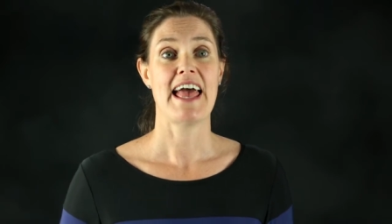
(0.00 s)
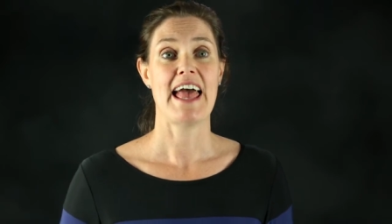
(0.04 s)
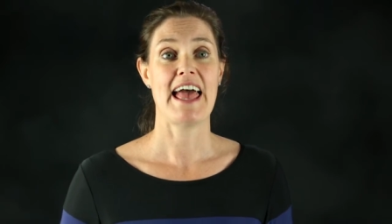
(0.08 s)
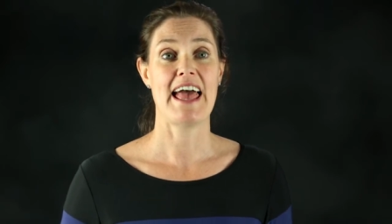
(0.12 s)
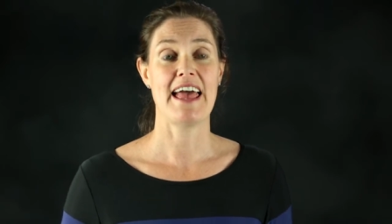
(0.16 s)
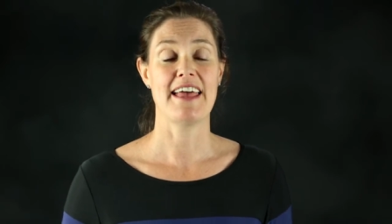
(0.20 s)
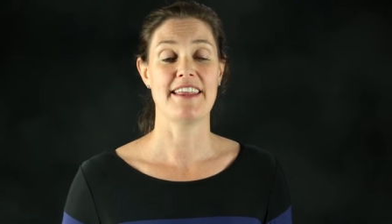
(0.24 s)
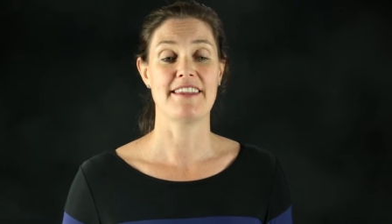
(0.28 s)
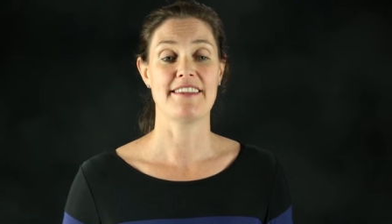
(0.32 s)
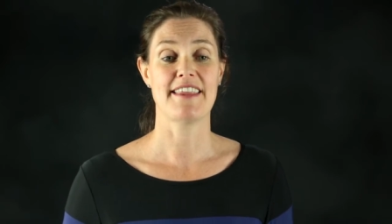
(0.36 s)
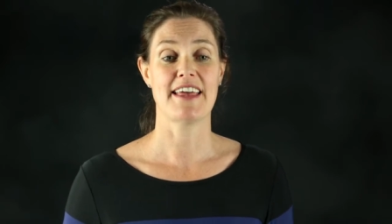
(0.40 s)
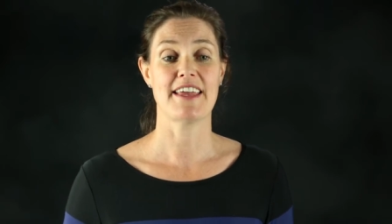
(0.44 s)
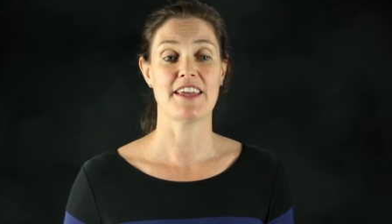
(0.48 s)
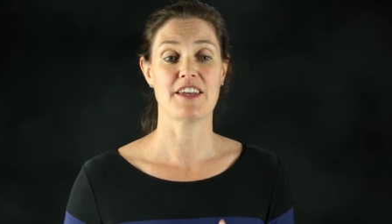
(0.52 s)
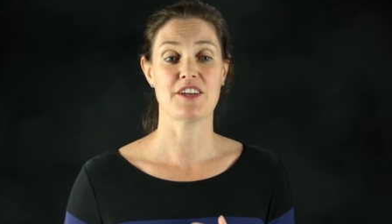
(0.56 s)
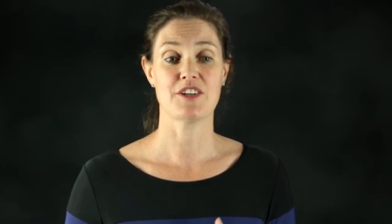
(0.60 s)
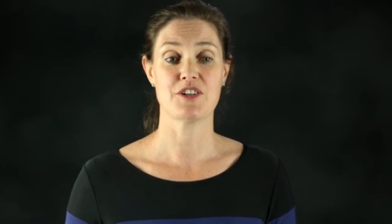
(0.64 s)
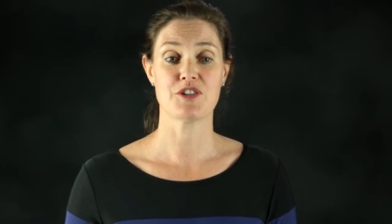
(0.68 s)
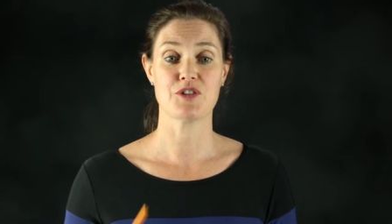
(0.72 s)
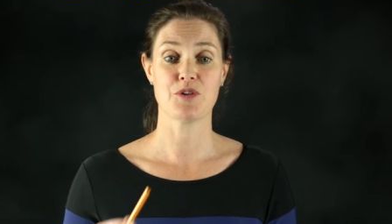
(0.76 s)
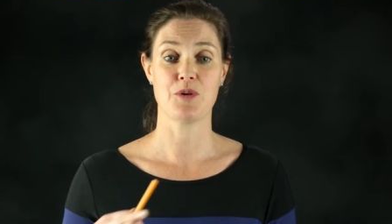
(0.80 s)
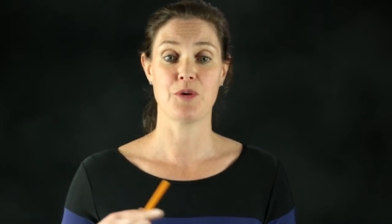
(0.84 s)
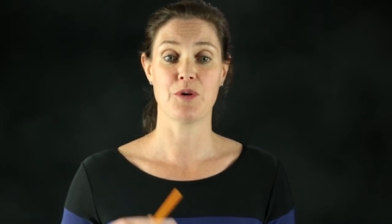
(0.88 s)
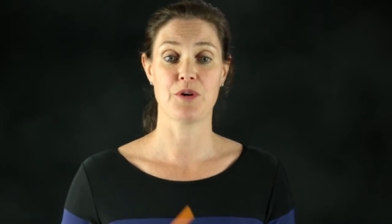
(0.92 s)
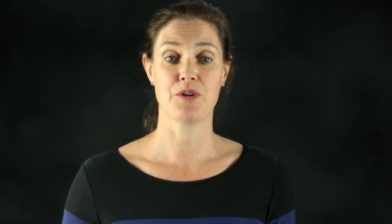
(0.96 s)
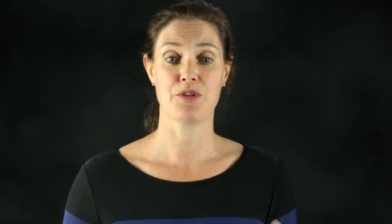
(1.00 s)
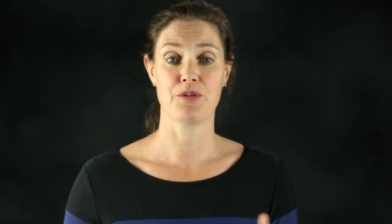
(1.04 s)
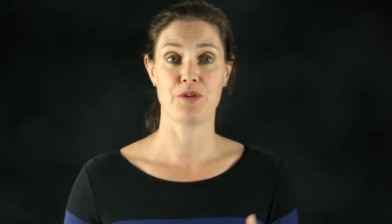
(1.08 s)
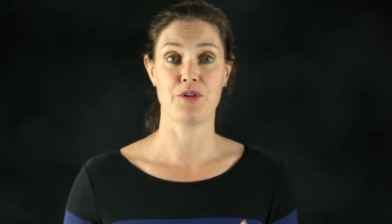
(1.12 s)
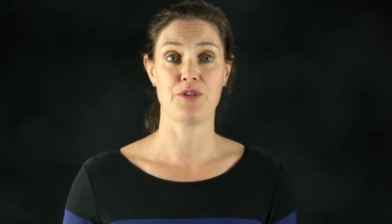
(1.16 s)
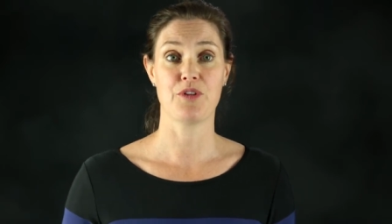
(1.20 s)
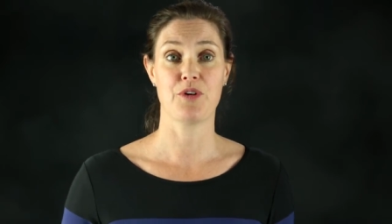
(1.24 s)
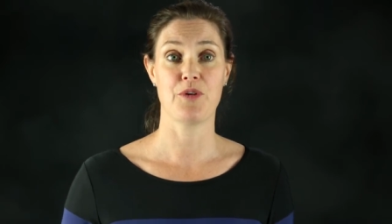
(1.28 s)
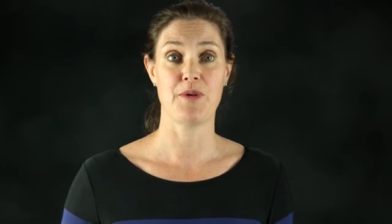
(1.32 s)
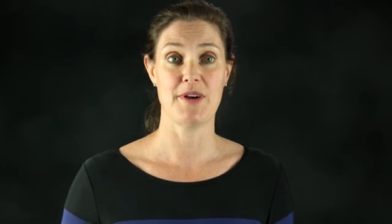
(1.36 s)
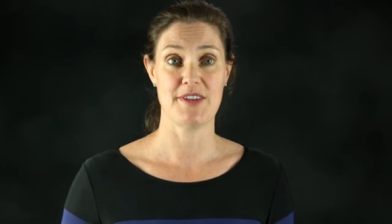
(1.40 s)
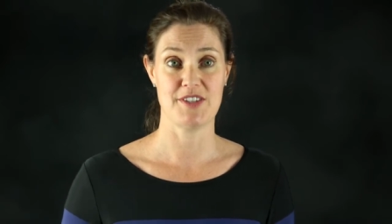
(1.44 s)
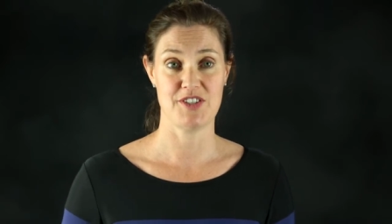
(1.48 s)
and they can talk through
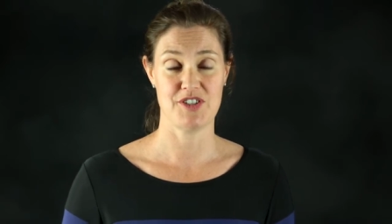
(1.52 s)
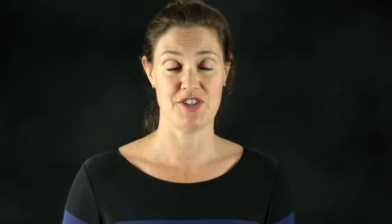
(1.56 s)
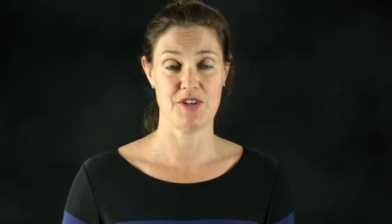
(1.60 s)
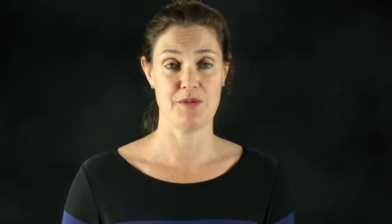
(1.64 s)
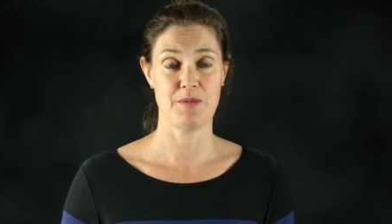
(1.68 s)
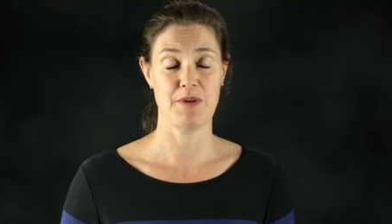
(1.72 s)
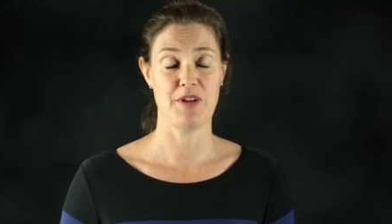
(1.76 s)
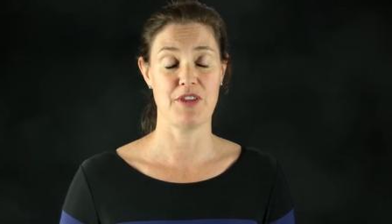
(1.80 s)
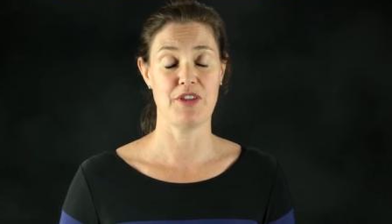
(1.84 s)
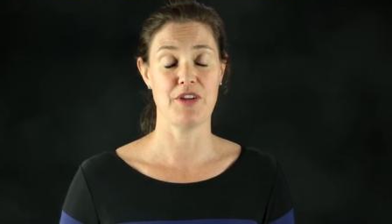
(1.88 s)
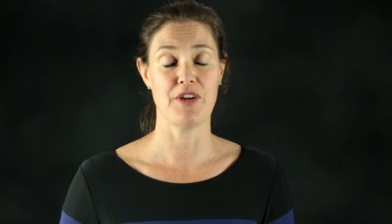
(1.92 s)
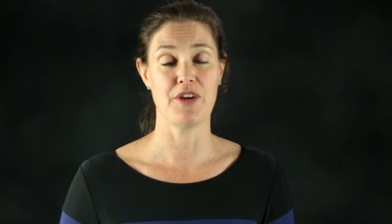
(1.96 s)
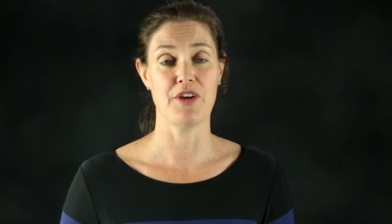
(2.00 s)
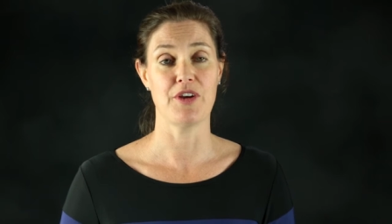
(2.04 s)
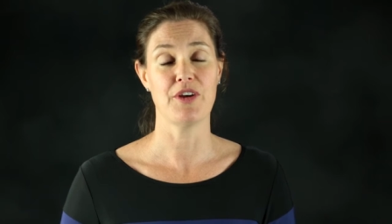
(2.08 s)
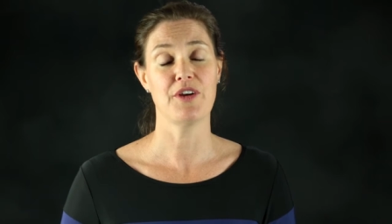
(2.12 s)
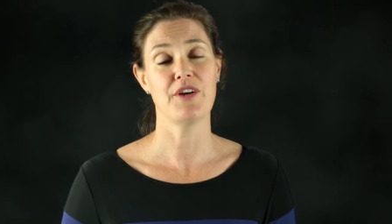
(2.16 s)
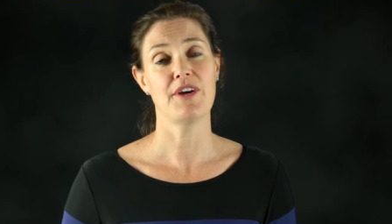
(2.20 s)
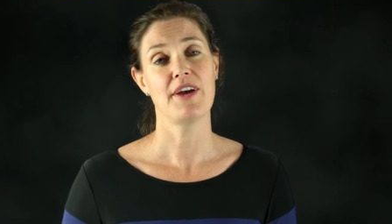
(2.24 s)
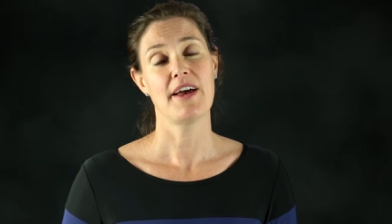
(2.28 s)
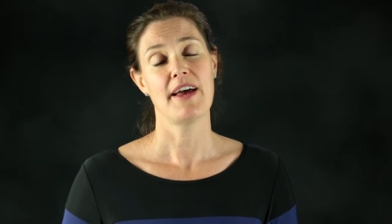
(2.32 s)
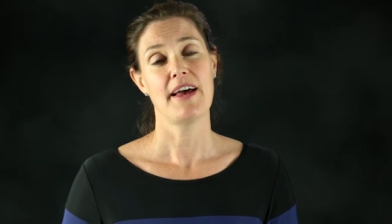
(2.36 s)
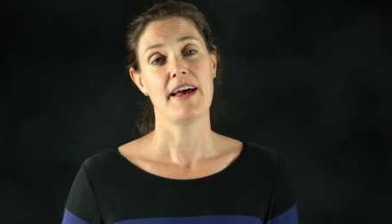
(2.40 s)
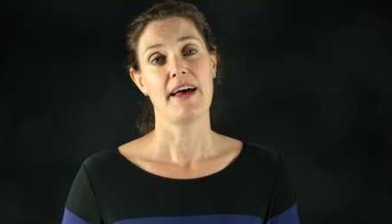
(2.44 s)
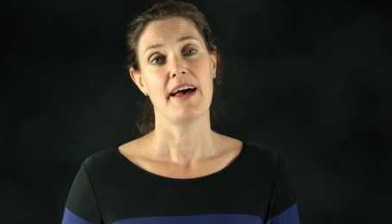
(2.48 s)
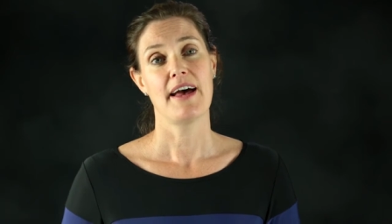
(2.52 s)
the question with you.